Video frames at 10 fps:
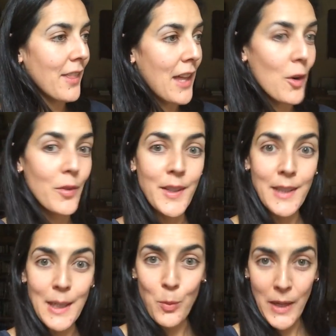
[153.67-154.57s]
then
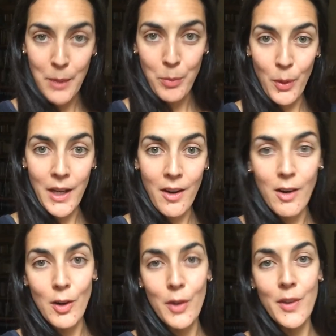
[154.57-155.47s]
obviously we put in
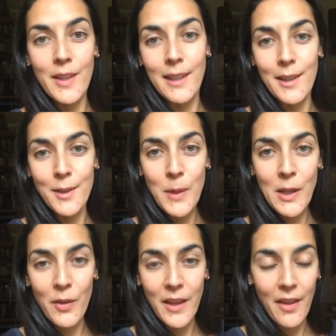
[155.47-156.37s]
our offers last
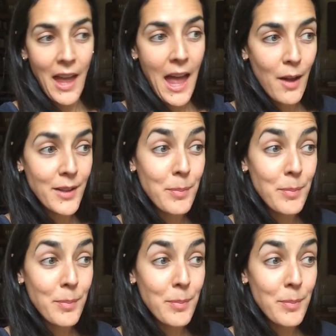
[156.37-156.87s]
week on the other house,